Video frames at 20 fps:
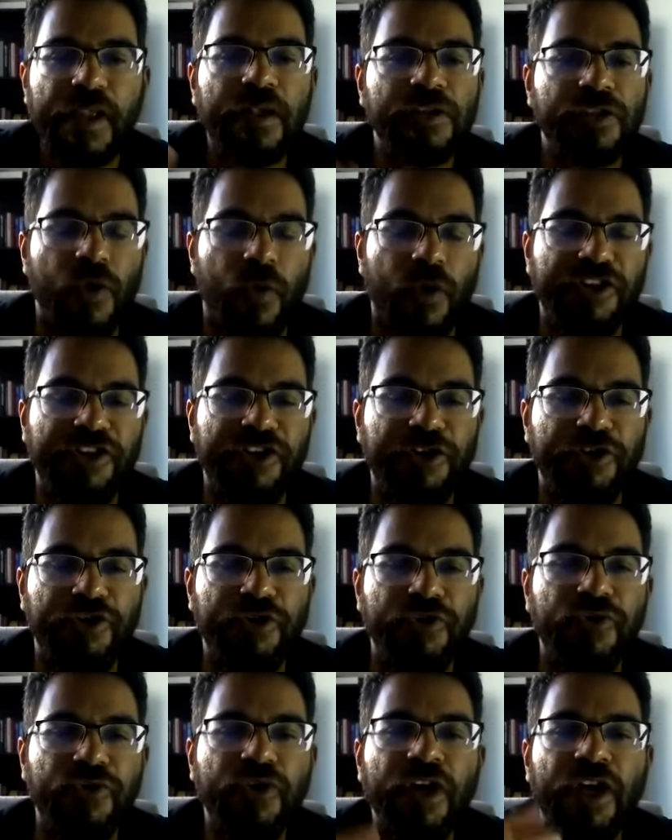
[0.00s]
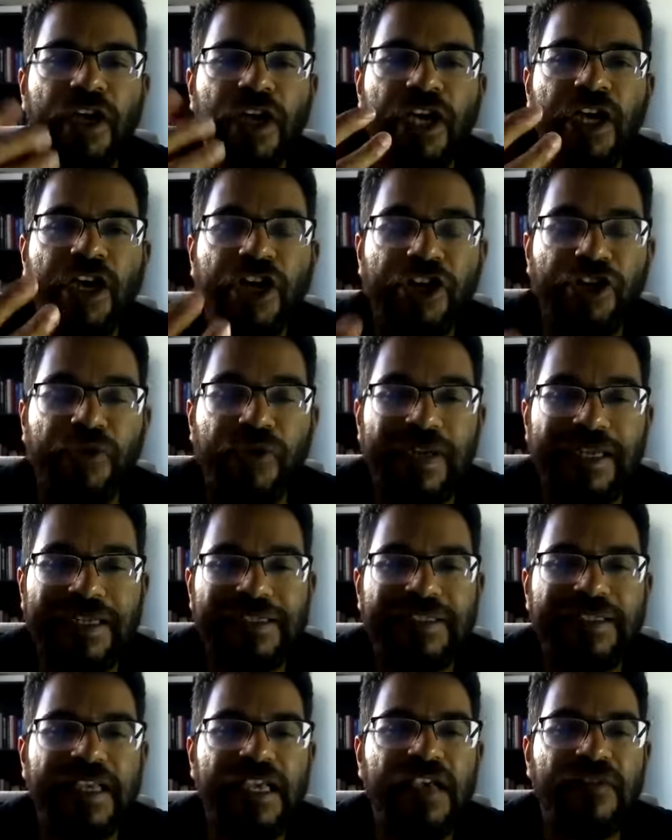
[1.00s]
So what did you do? You
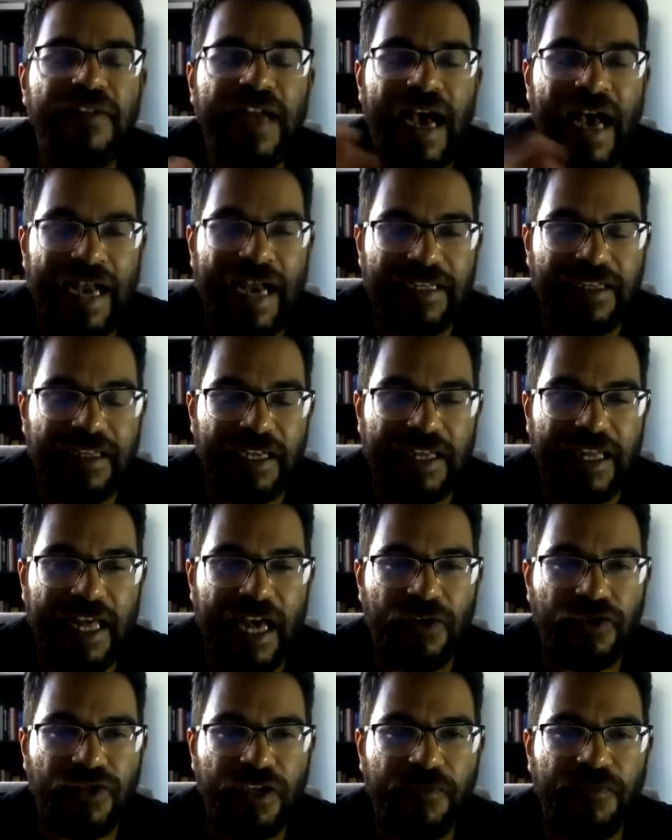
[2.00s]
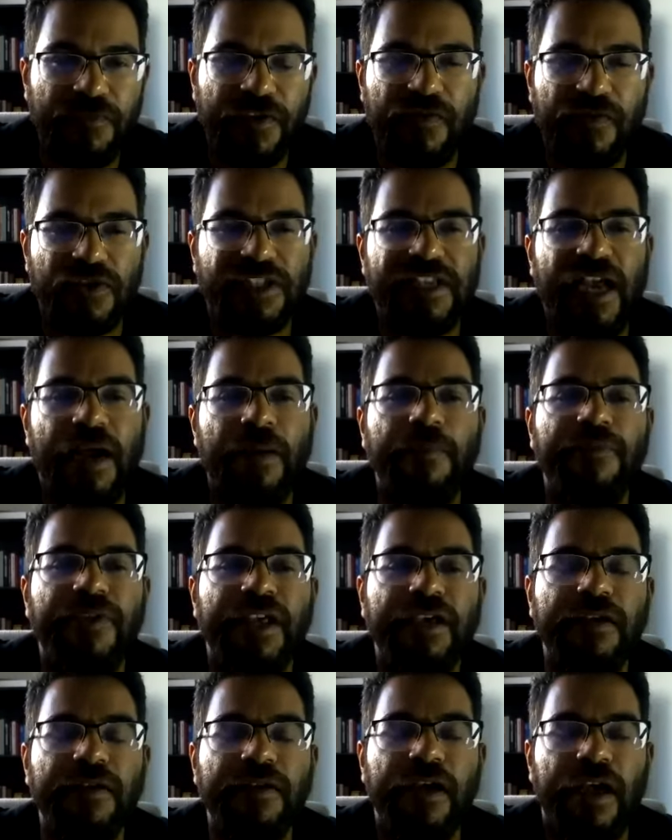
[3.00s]
received 100,000 for
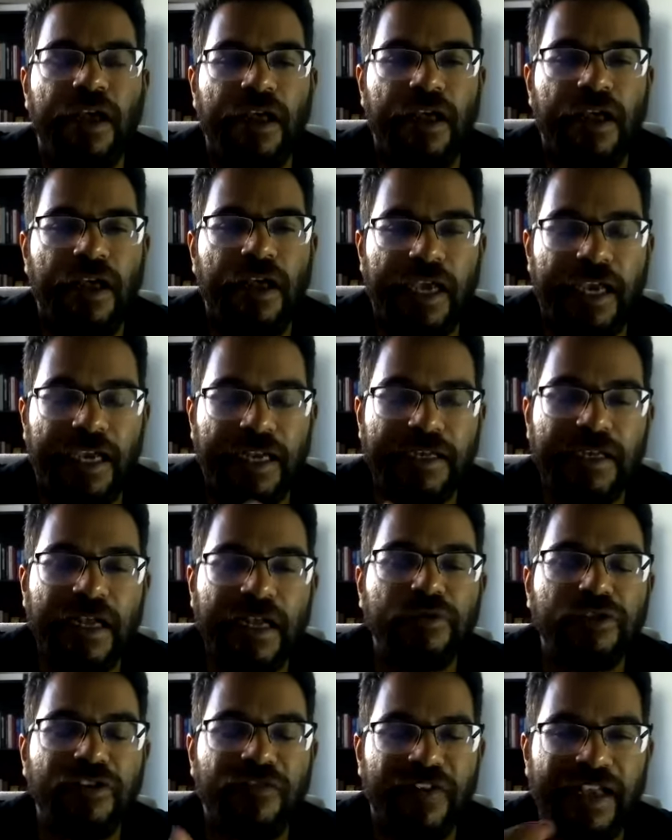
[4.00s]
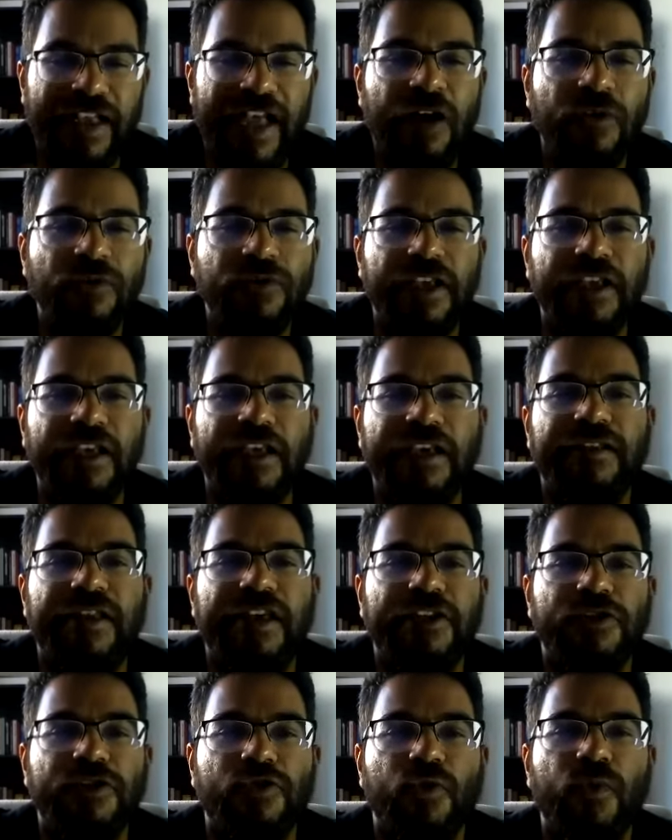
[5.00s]
something in terms of accounting
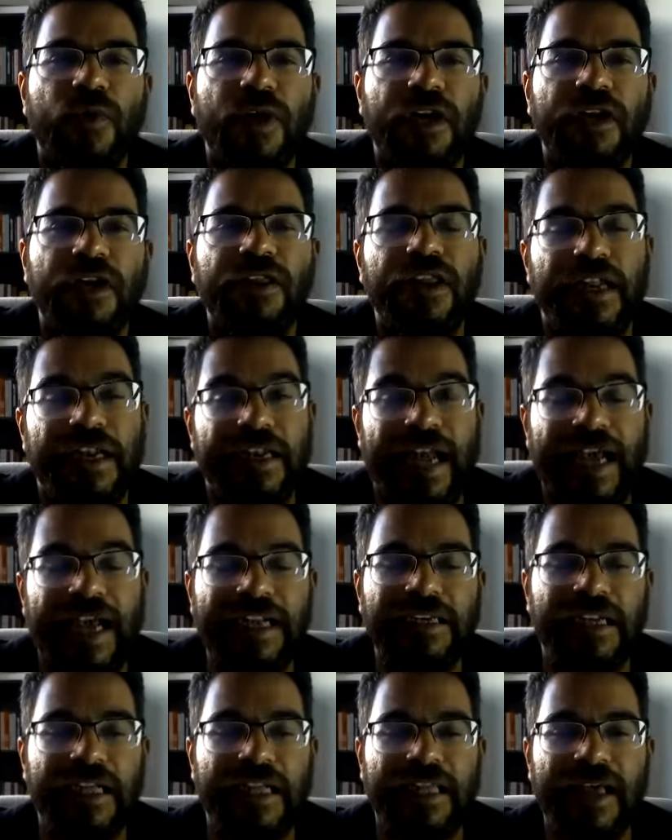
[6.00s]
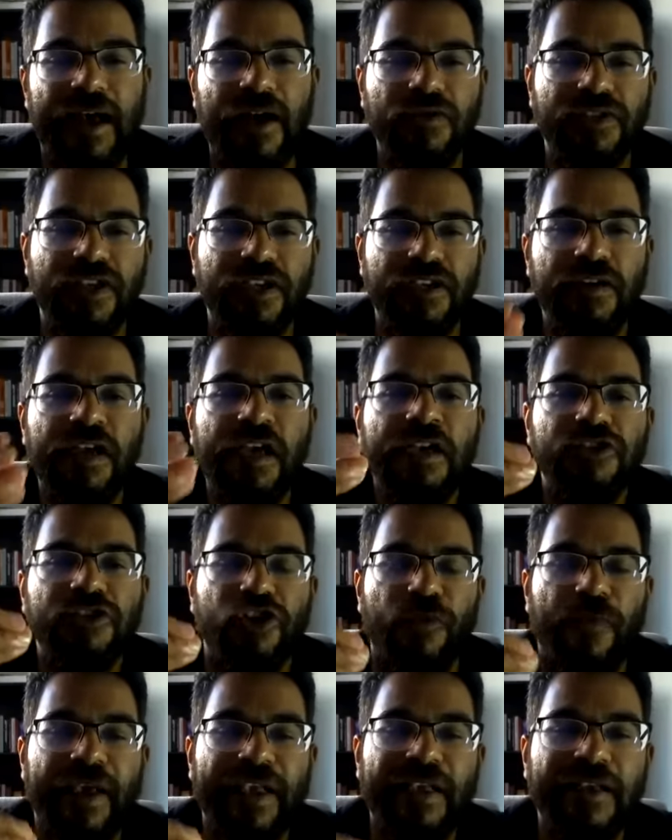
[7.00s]
that is worth 90,000.
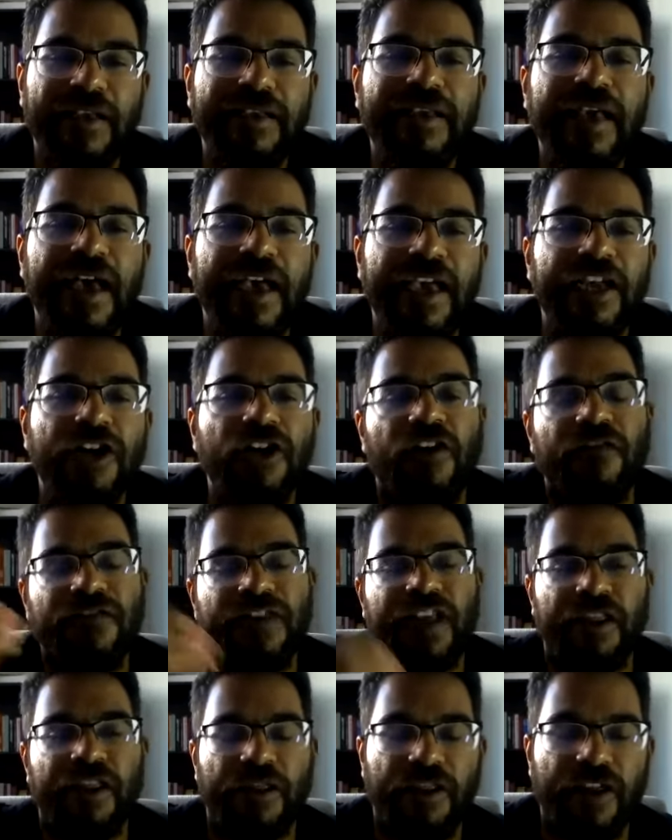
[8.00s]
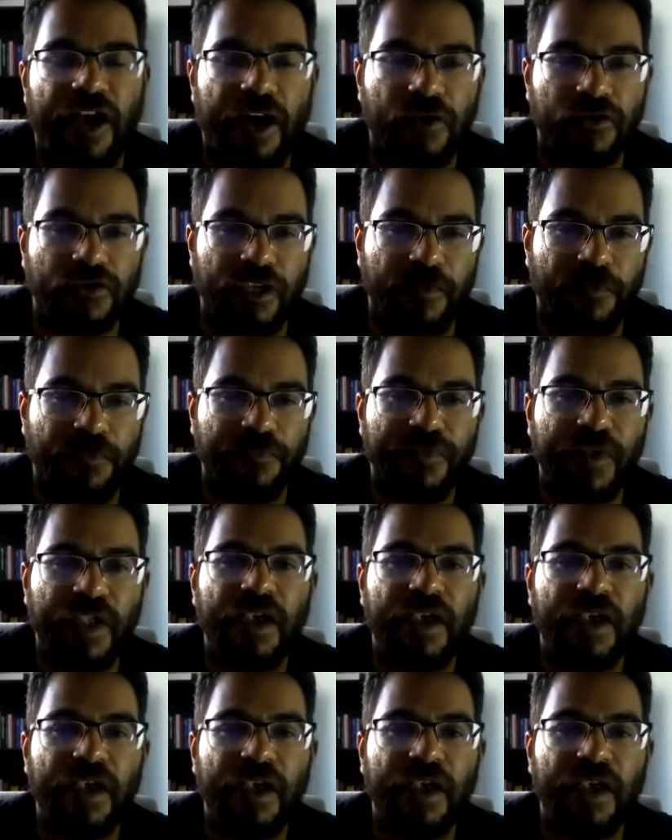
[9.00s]
So you make a gain of 10,000.